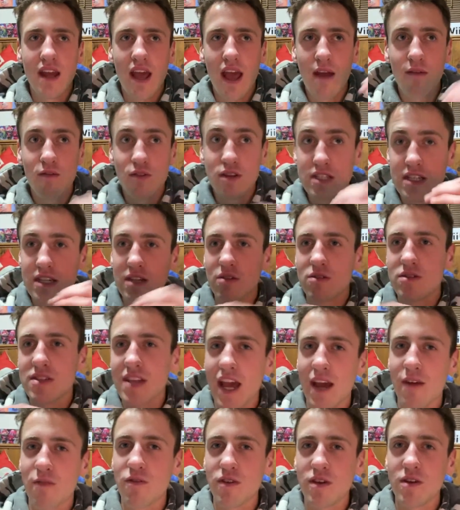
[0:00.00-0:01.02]
every single
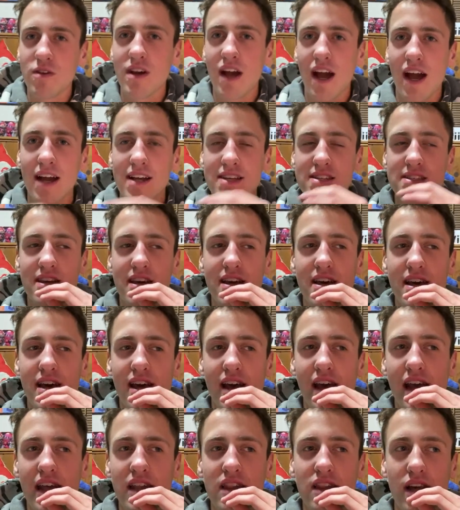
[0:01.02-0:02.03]
day for you guys
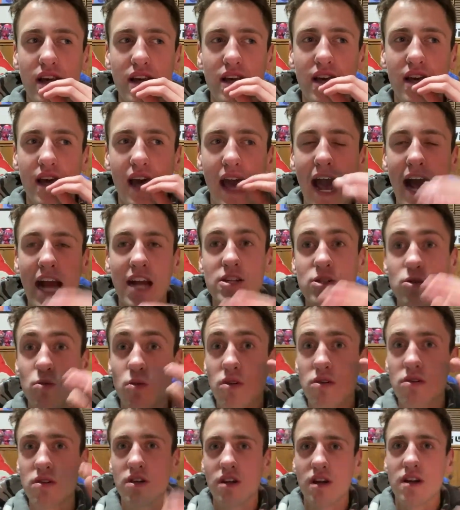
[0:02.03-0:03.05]
and like
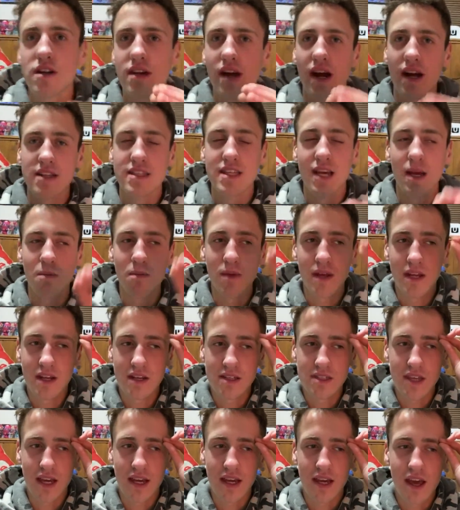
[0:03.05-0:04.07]
actual good content
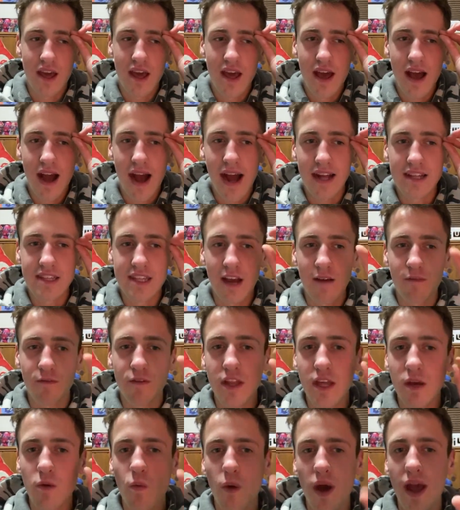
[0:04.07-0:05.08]
because like I
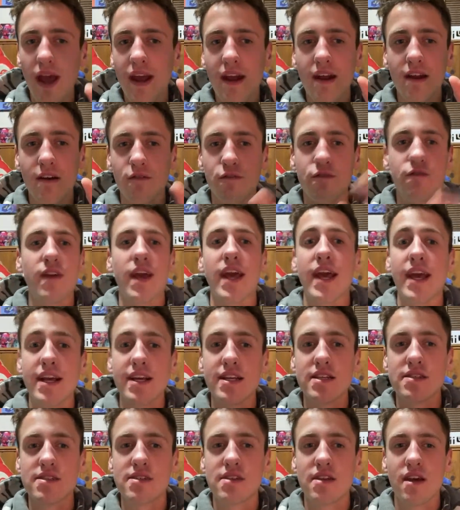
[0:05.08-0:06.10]
definitely went in a
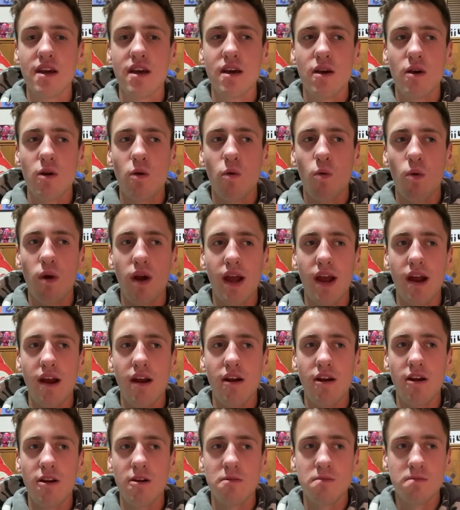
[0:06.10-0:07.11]
phase
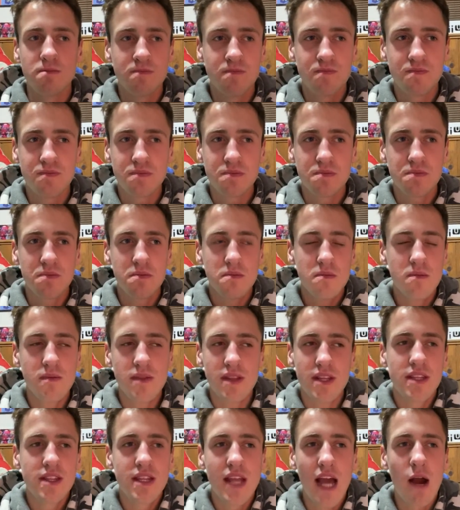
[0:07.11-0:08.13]
where
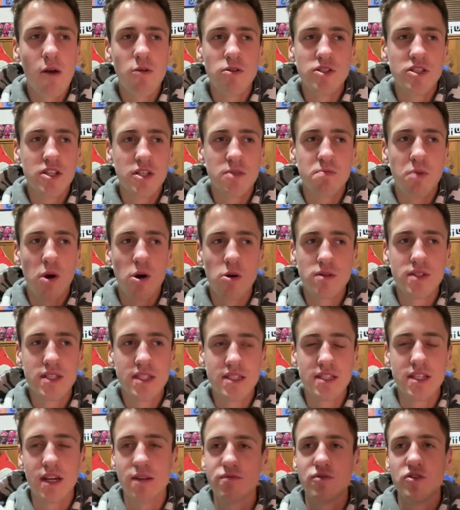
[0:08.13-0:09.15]
I was just posting
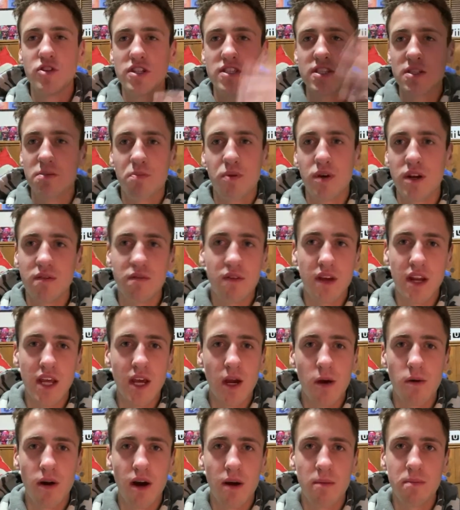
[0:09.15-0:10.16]
stuff just to put a
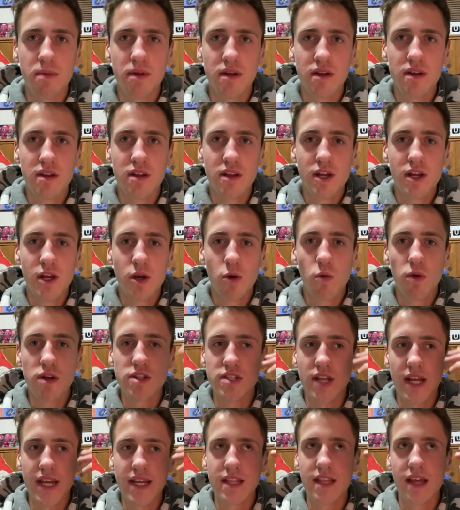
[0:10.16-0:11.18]
video up,
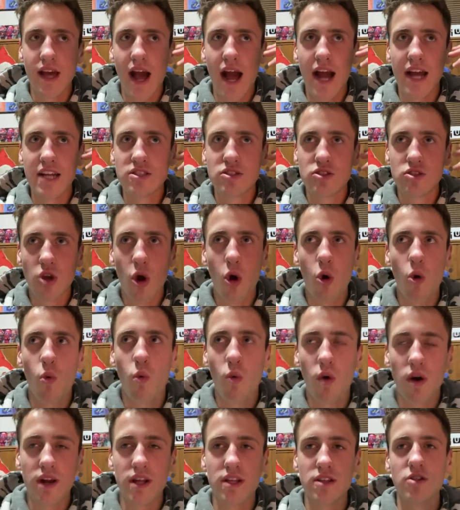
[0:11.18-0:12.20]
which like I don't
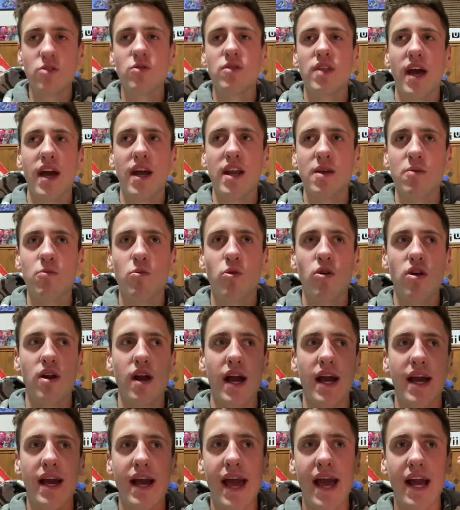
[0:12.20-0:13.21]
want to do that anymore.
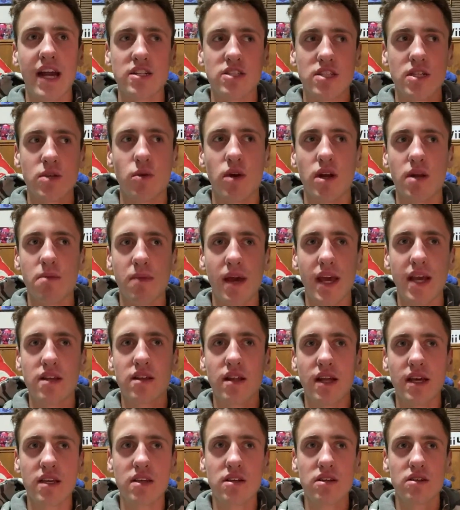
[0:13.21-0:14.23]
I actually want to make
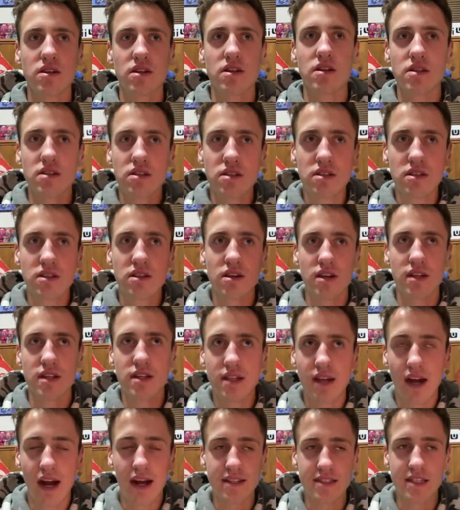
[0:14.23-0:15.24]
like good good
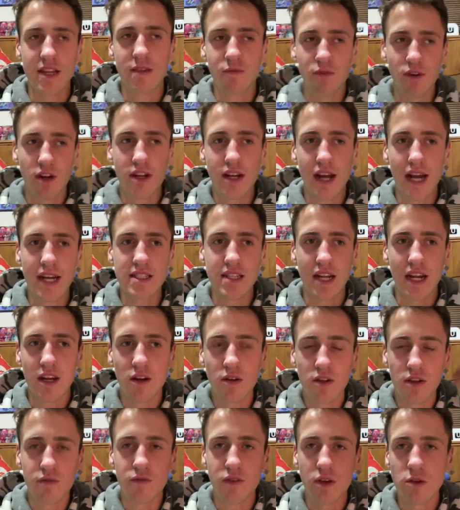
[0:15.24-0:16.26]
content for you guys and I
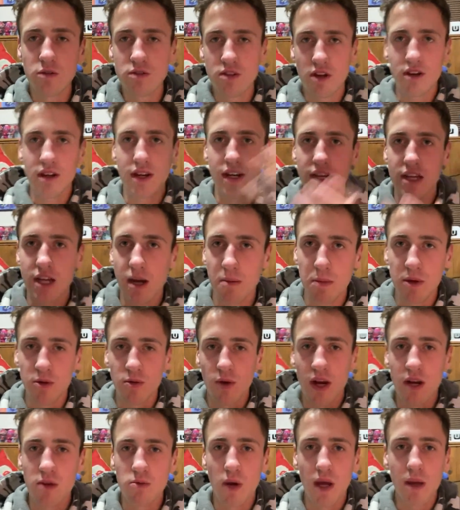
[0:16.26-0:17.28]
know the views aren't going to come in
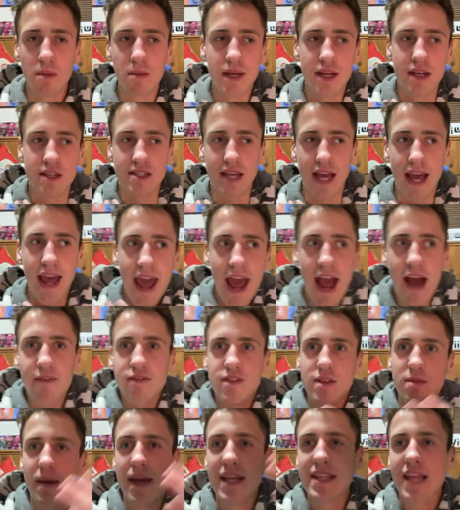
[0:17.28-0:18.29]
right away because I have
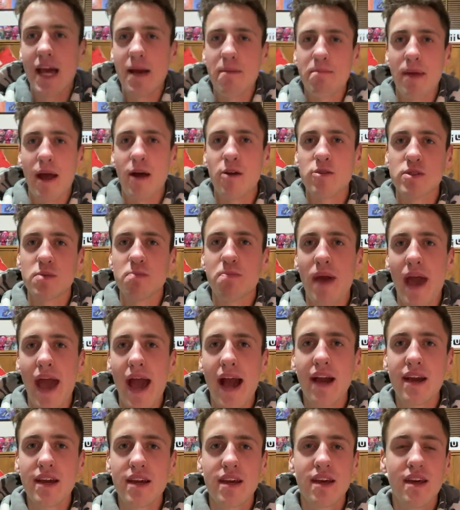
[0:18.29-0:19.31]
to make that bounce
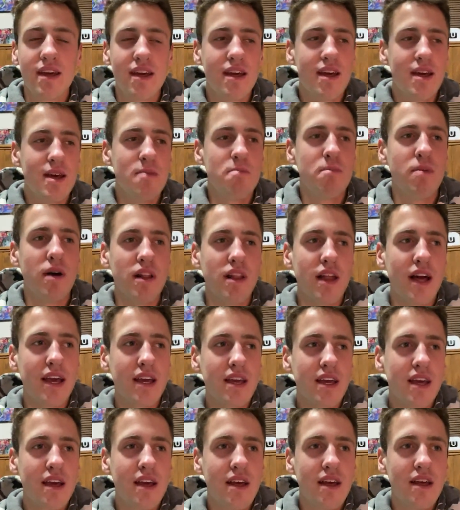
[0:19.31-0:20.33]
back, but
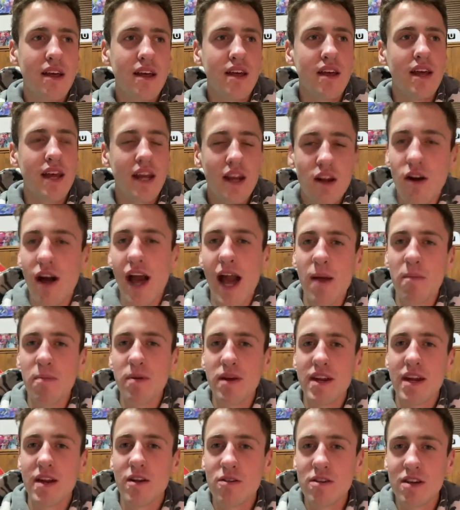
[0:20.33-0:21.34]
like it'll
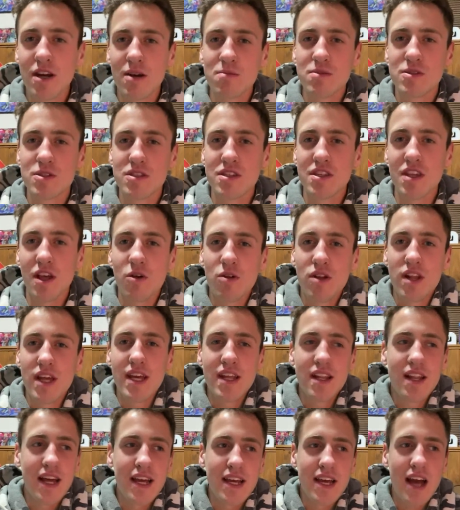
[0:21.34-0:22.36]
happen. It'll come
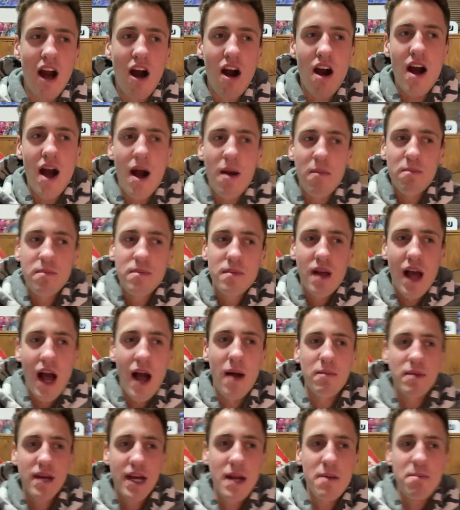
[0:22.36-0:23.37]
slowly. Like I- am I'm,
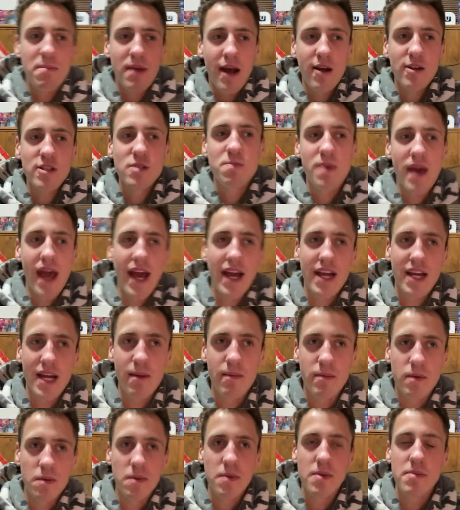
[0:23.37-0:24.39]
I'm going to bounce back and I'm
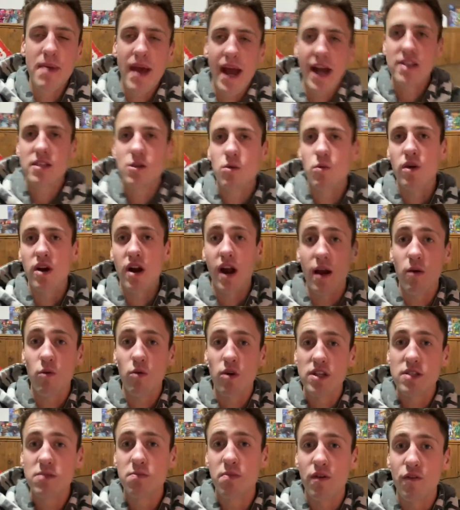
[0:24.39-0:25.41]
going to be back to where I
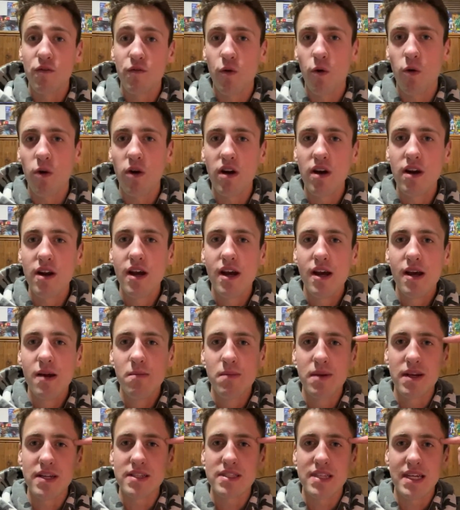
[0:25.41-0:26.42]
was before
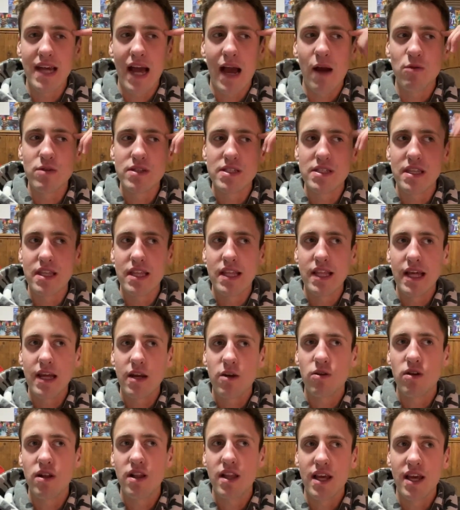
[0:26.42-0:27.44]
because like I was
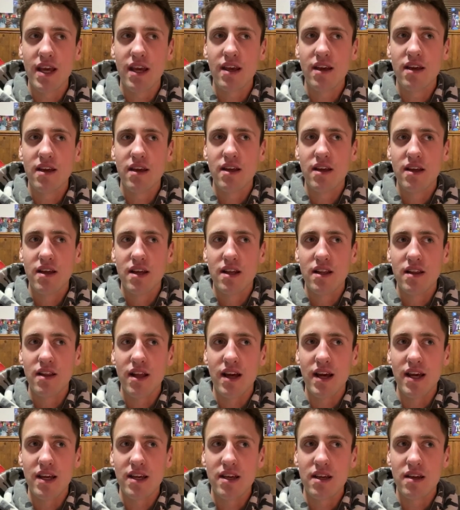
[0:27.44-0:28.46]
literally
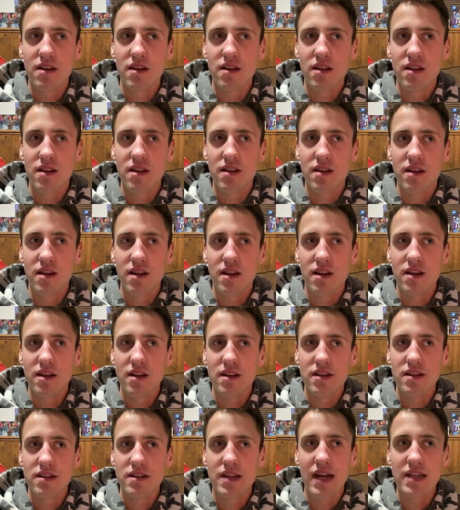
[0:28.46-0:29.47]
like
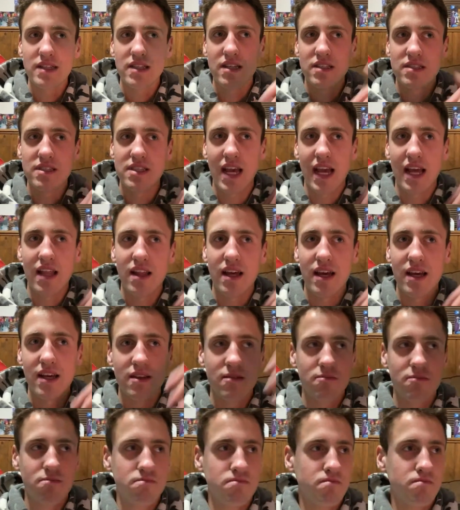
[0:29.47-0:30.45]
not to say like